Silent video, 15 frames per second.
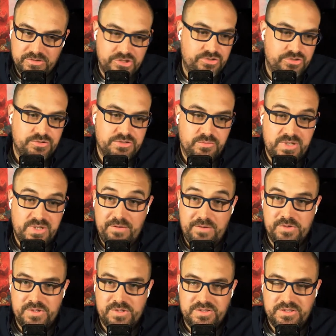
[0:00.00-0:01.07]
issues that we have
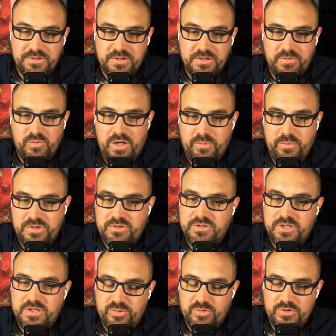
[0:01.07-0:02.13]
with Ethereum and why we took
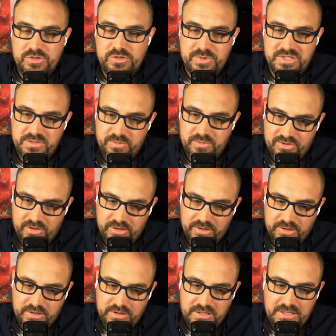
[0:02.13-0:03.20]
the approach we did with
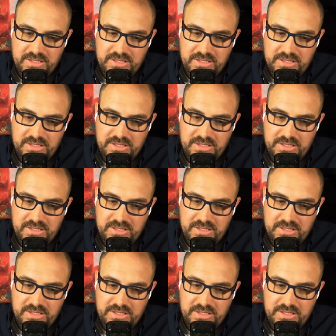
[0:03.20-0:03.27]
ARK.